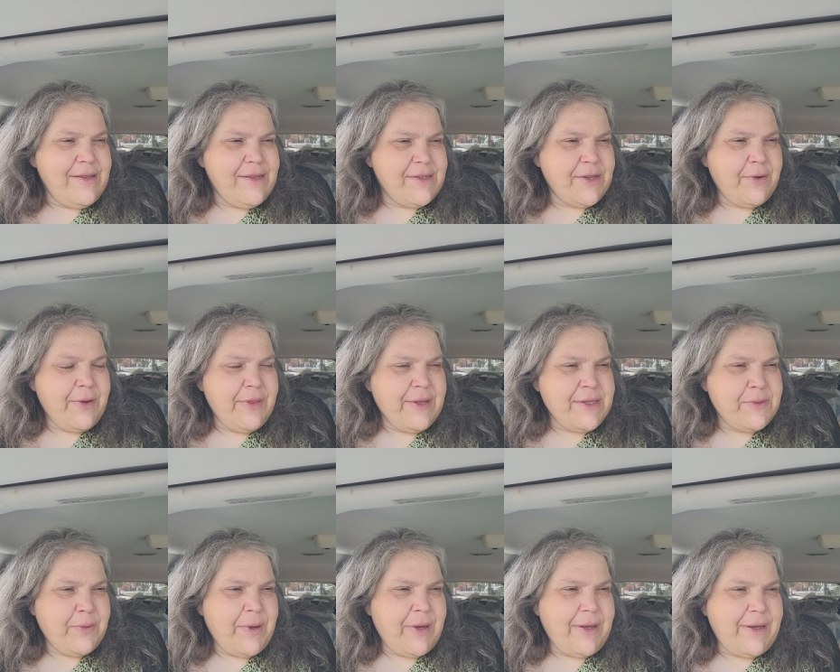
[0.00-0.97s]
So in
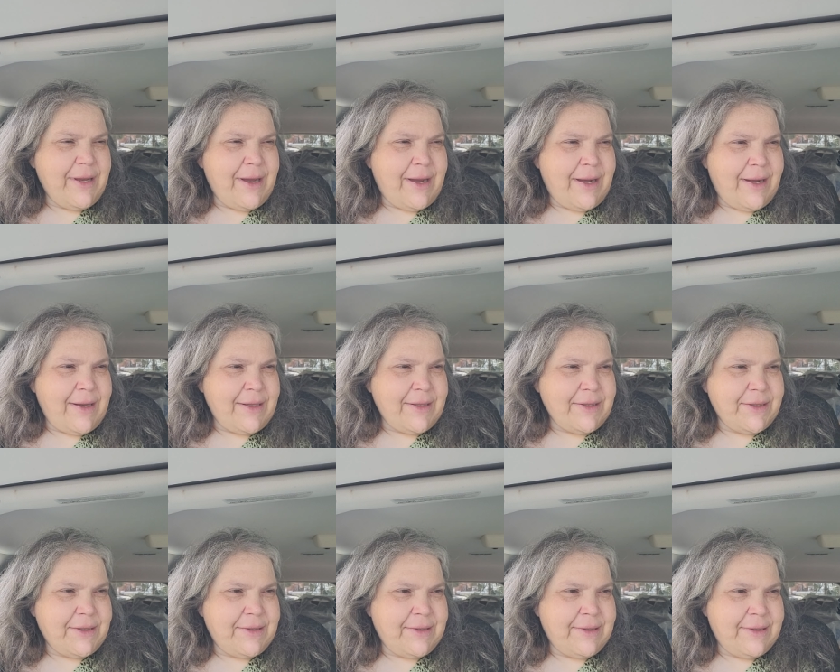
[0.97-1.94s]
this one, uh,
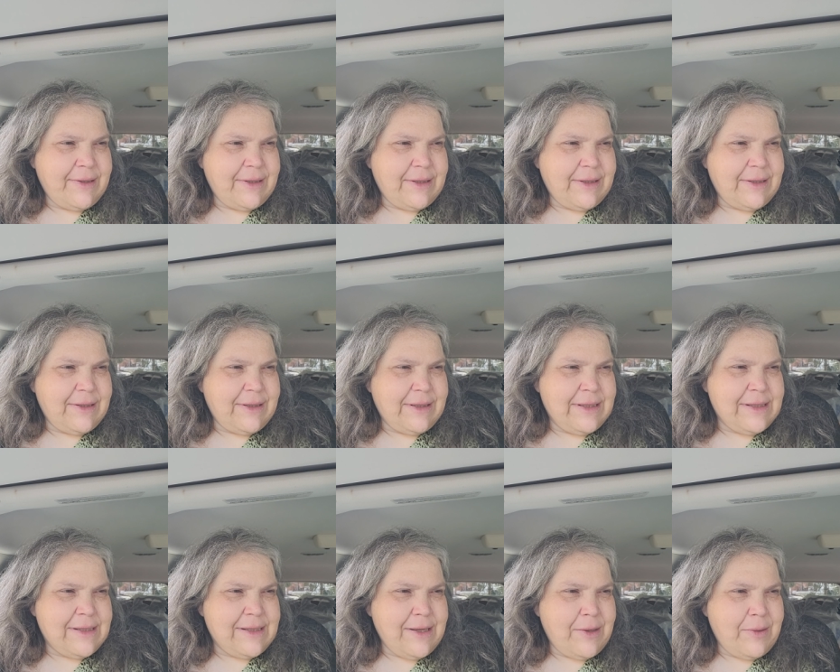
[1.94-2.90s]

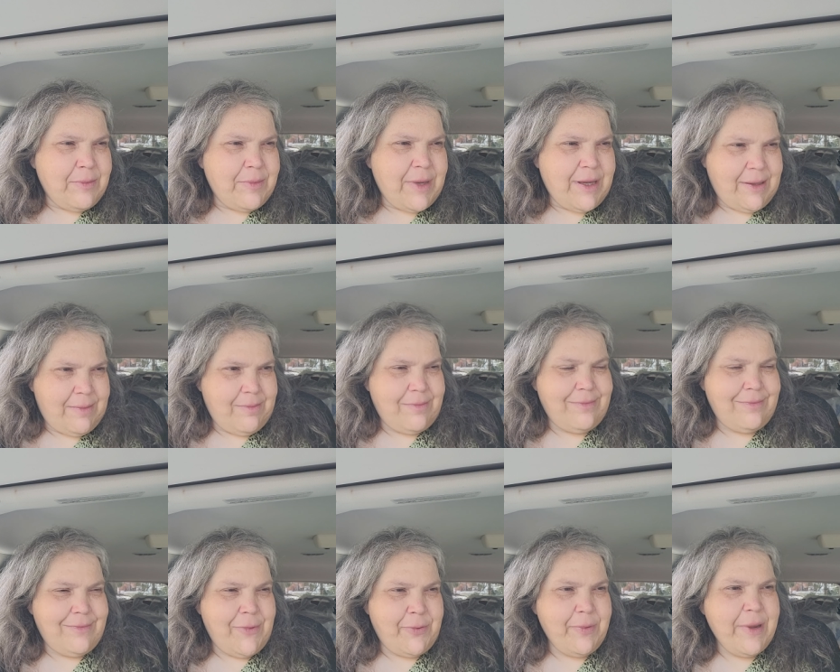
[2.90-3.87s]
some
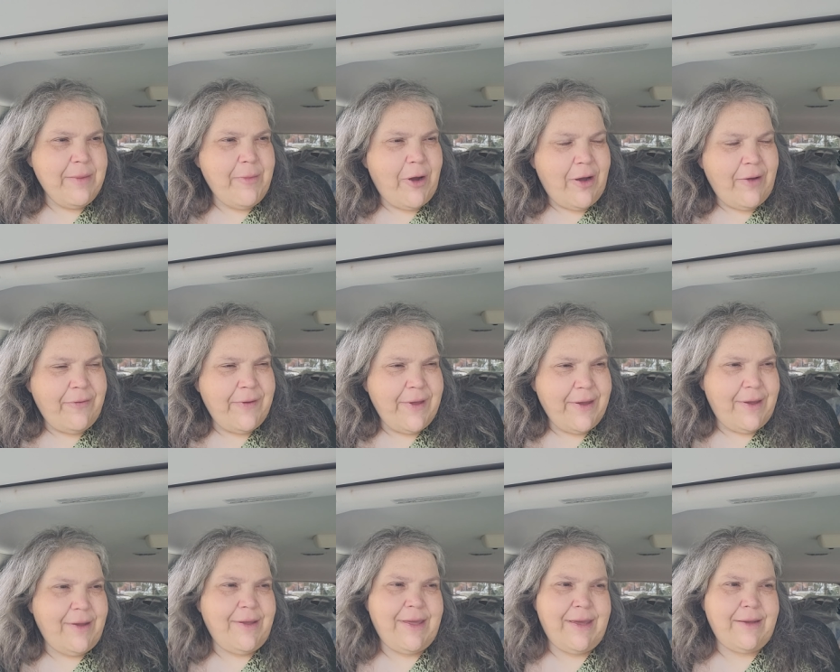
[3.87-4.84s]
three
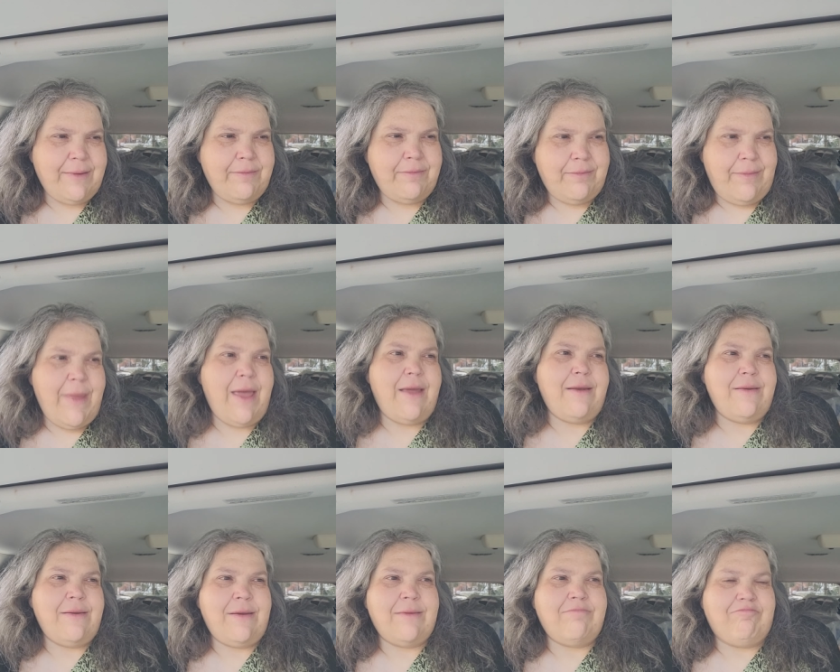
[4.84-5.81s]
mafia hit
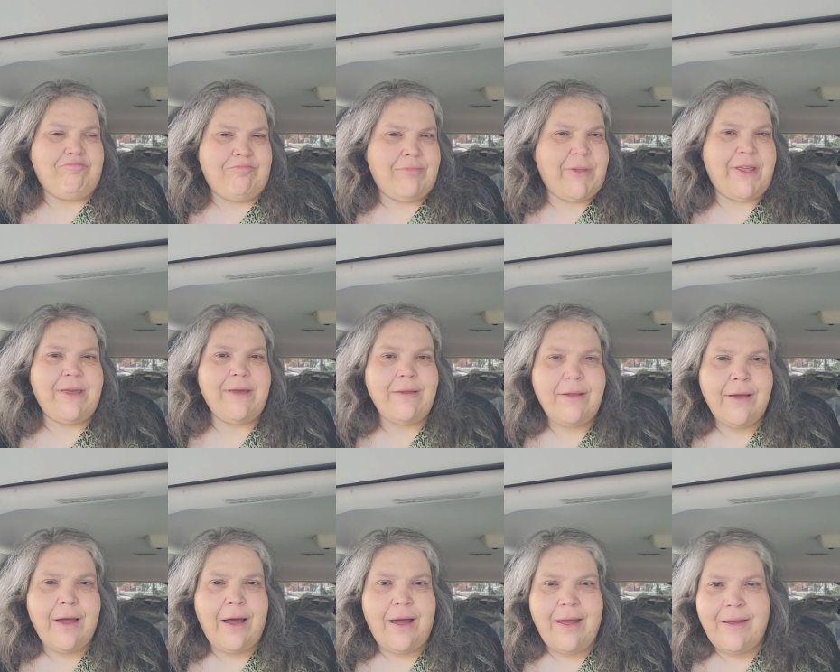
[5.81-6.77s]
men kill a
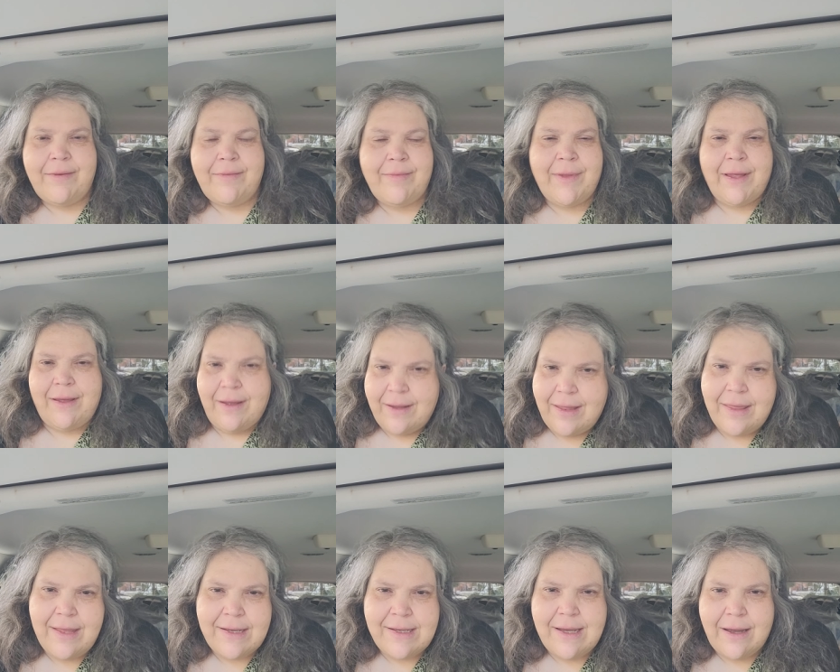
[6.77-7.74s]
guy, and
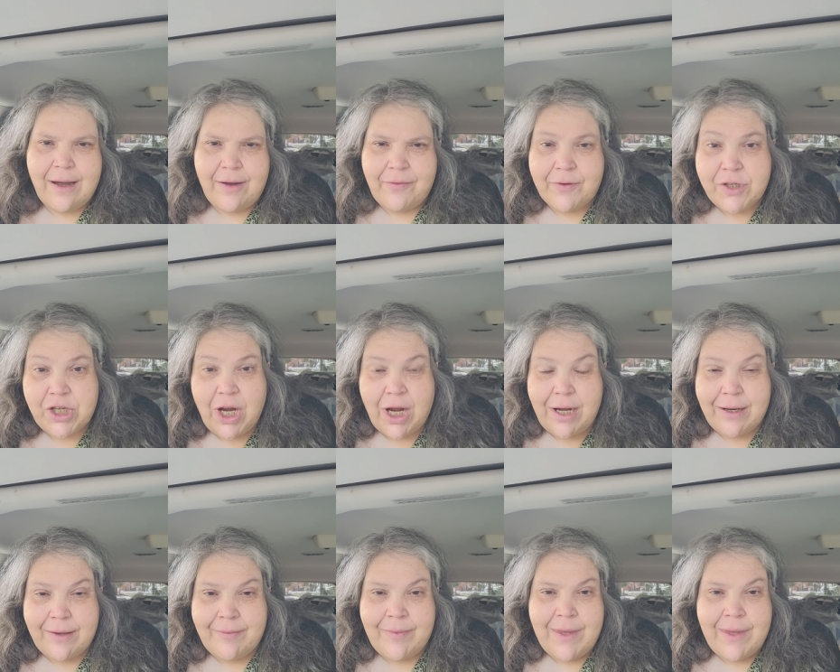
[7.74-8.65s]
then they take off for China.